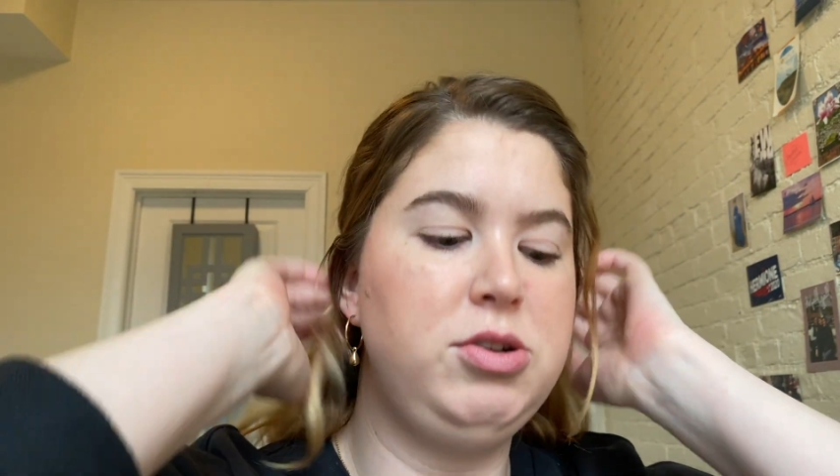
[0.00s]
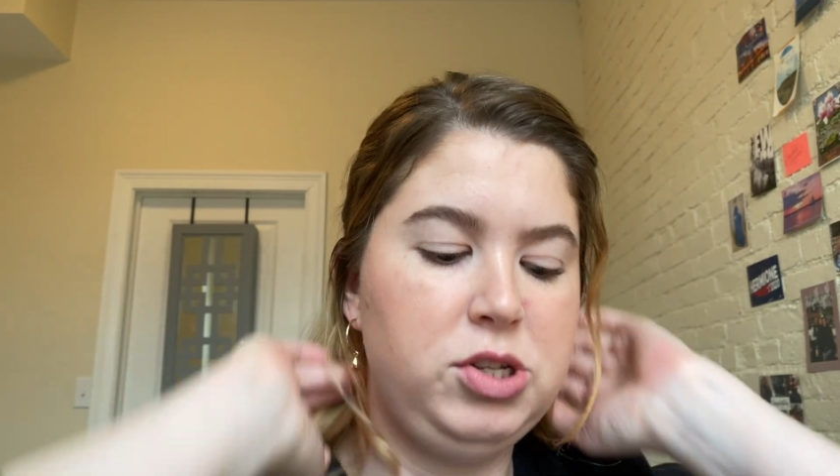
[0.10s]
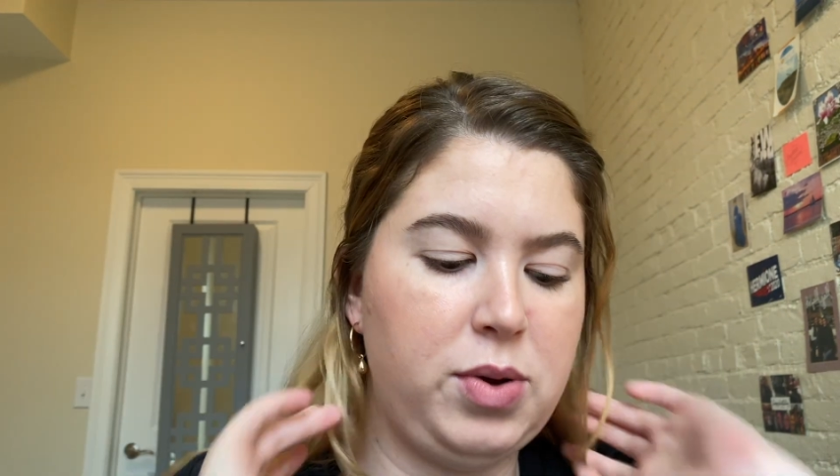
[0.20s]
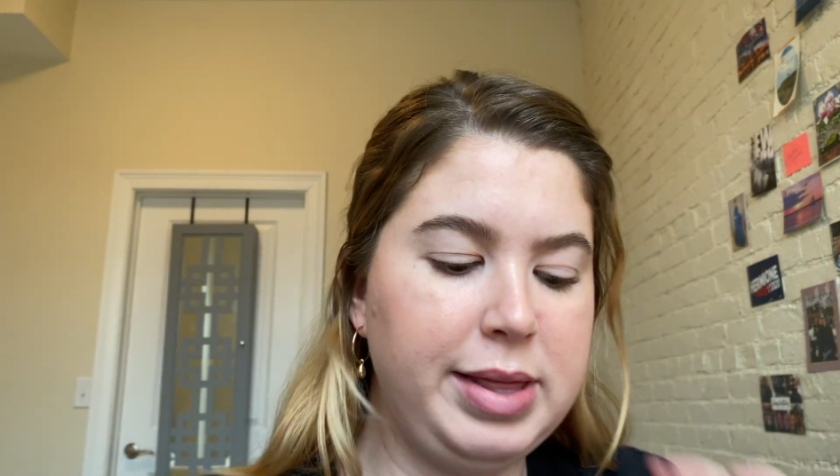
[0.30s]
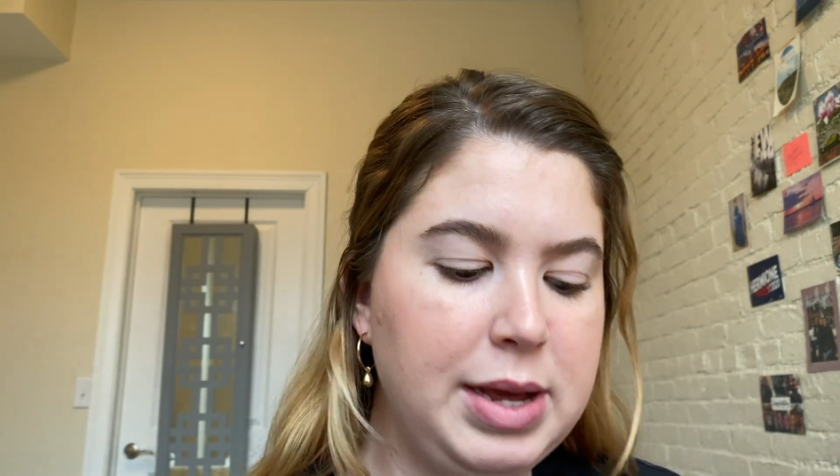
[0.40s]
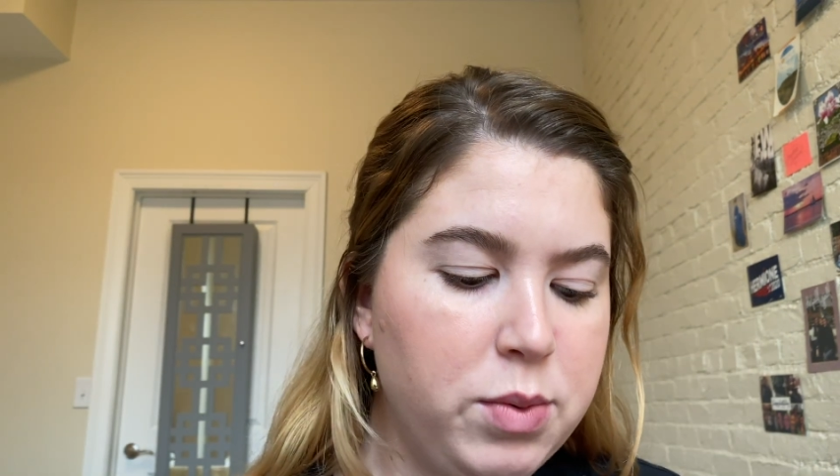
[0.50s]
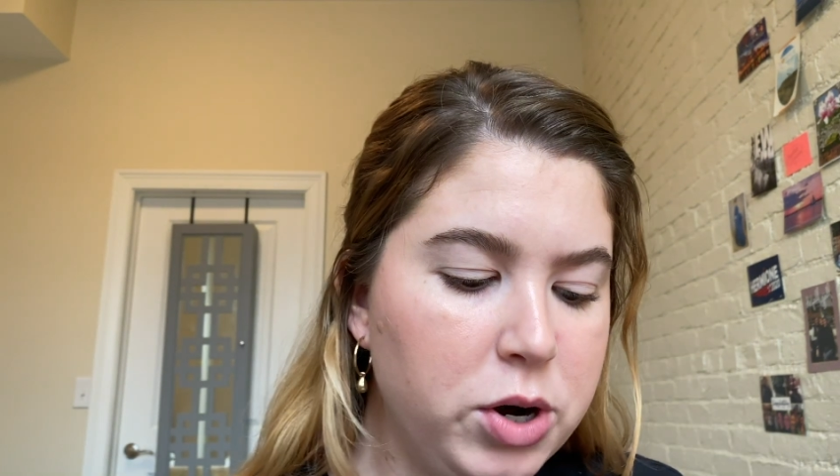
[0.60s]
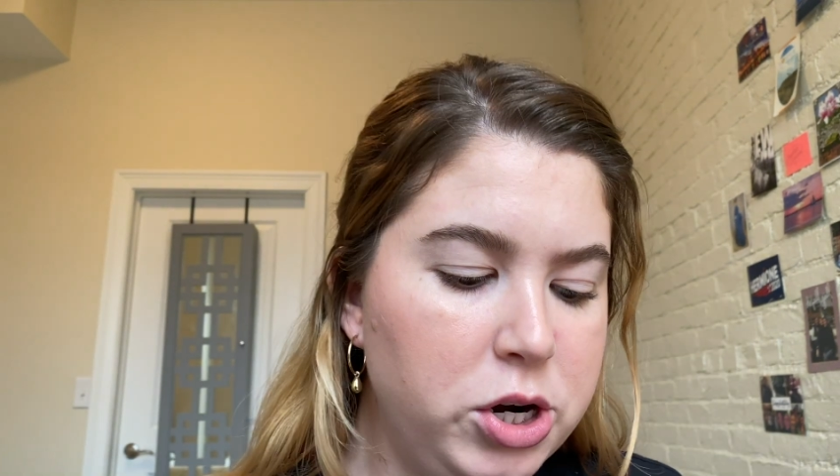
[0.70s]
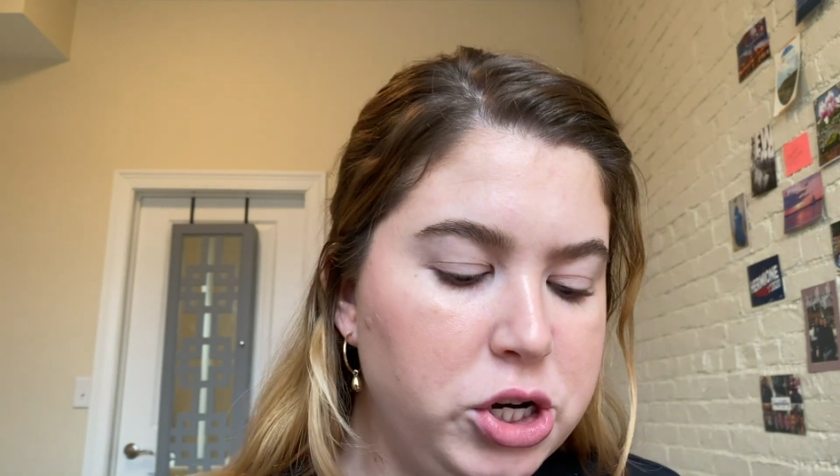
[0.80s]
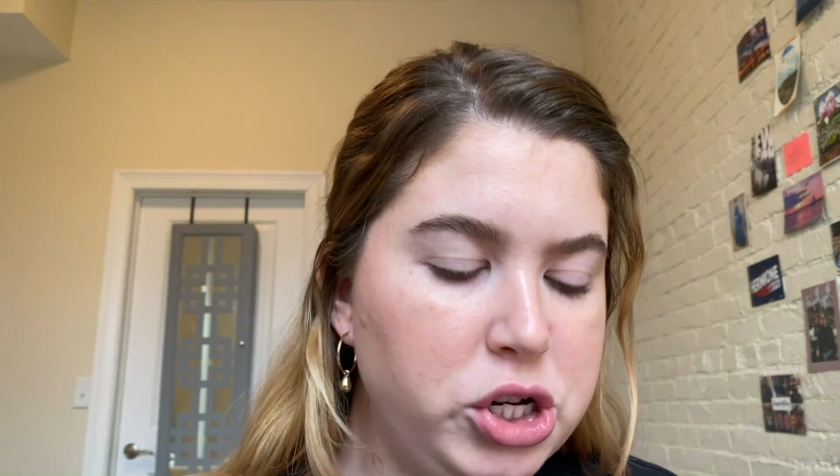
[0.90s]
So I think we're
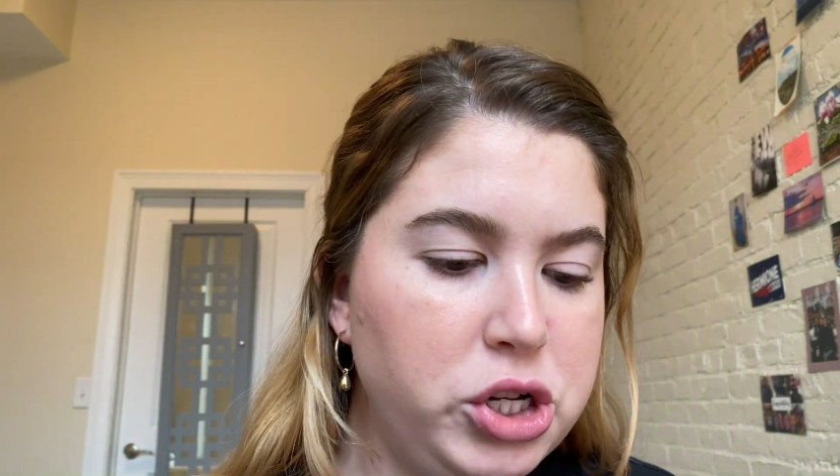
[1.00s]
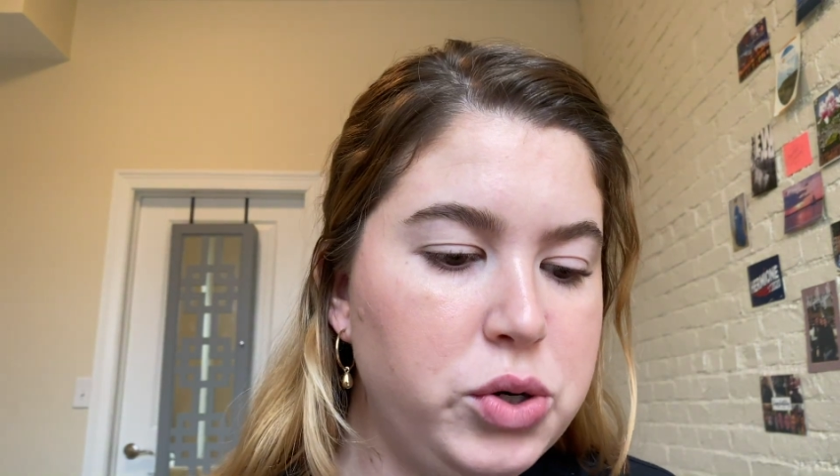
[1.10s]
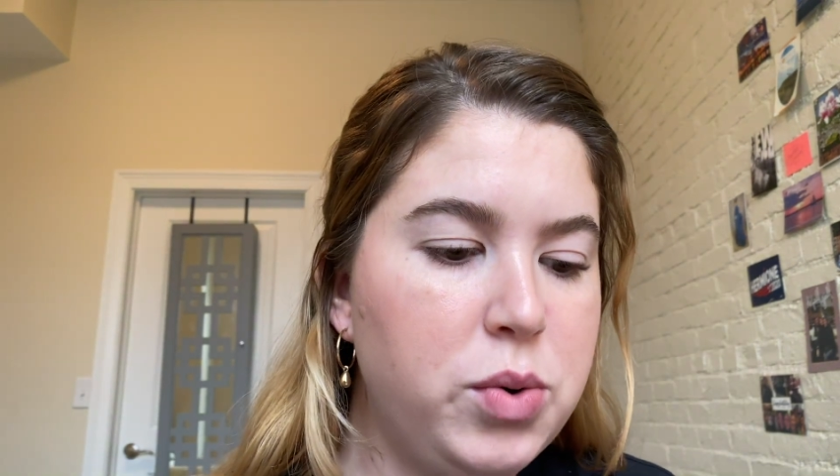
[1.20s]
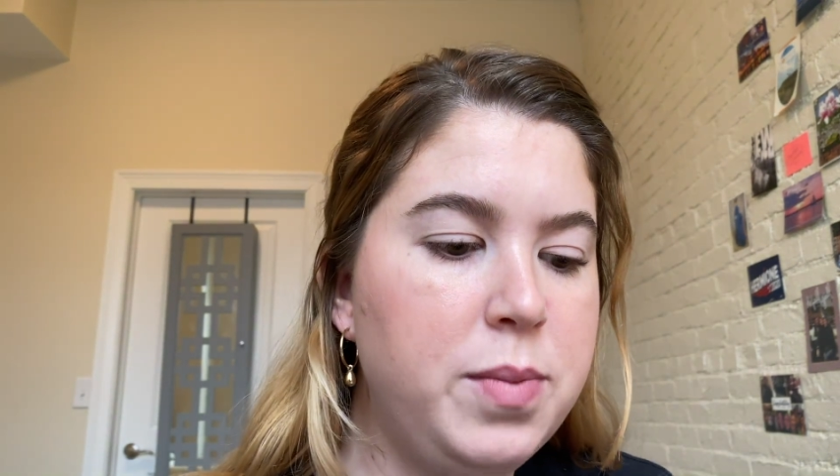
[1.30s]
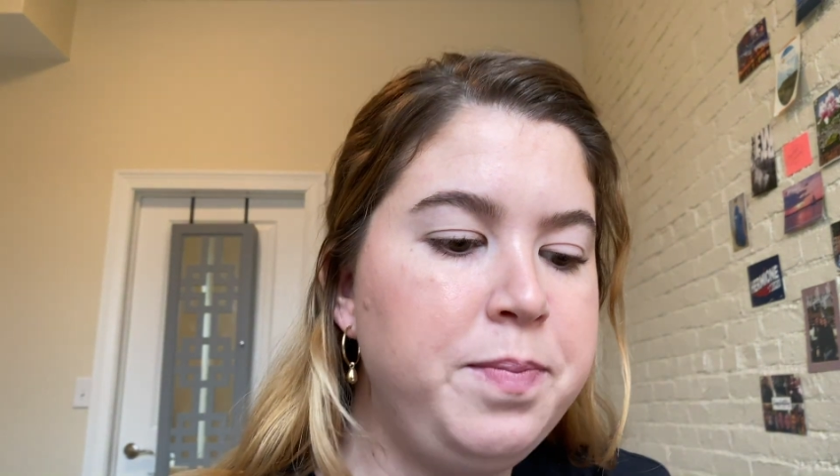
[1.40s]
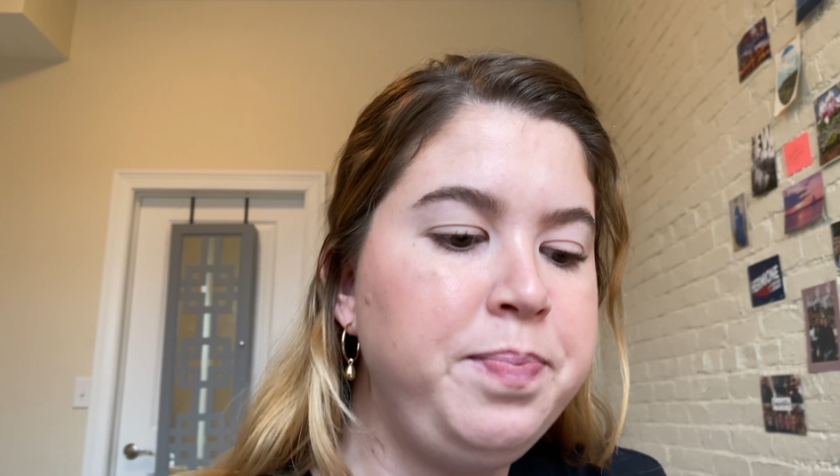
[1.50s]
gonna do